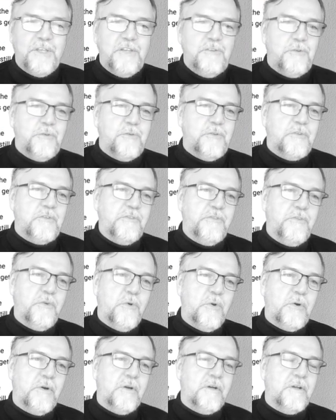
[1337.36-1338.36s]
introduce
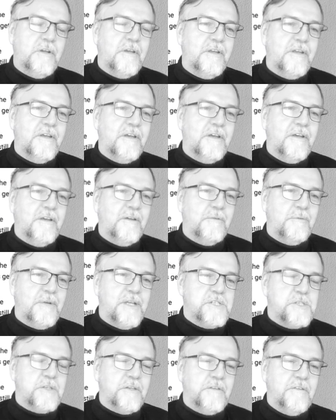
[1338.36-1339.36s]
4
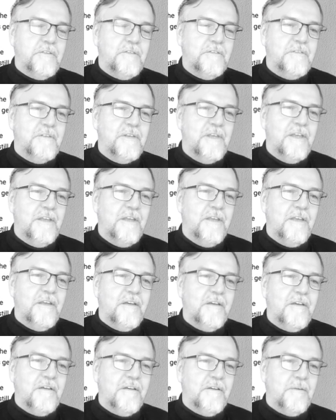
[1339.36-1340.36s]
wrenches,
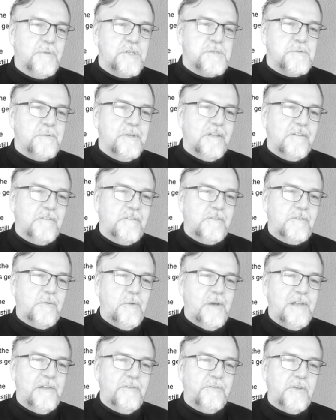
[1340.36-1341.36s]
which will
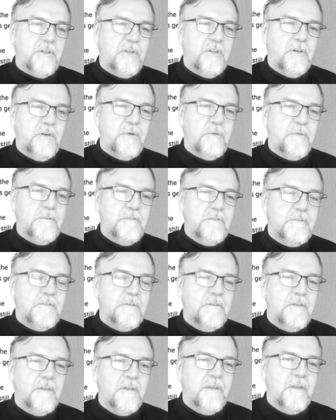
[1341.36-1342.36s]
12
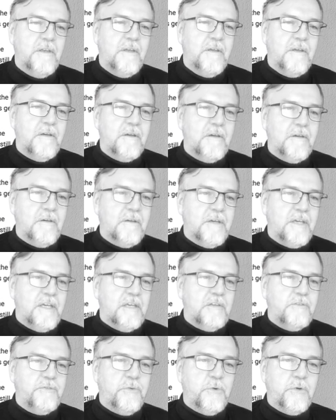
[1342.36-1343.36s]
unknowns,
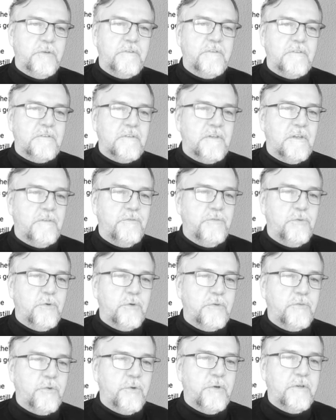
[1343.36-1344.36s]
8 forces, and then
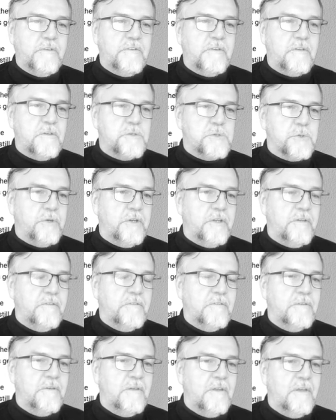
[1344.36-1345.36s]
4 torques at the
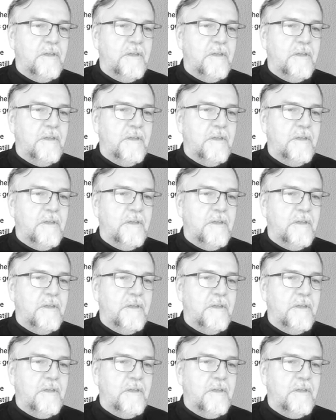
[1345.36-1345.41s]
joints.